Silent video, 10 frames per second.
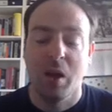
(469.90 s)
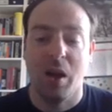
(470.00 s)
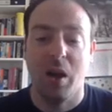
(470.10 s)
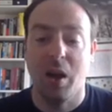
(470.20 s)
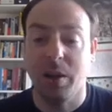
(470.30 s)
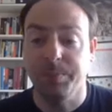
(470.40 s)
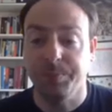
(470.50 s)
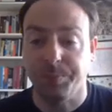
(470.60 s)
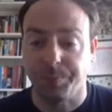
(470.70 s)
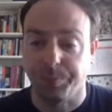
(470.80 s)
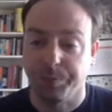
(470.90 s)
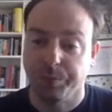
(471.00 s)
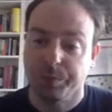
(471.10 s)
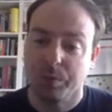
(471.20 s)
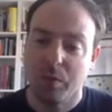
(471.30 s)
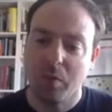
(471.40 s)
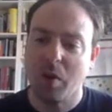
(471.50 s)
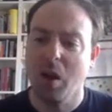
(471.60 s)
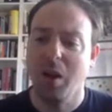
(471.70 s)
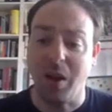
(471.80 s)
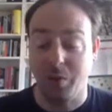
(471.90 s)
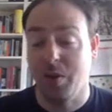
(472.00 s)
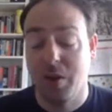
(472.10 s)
Um, you know,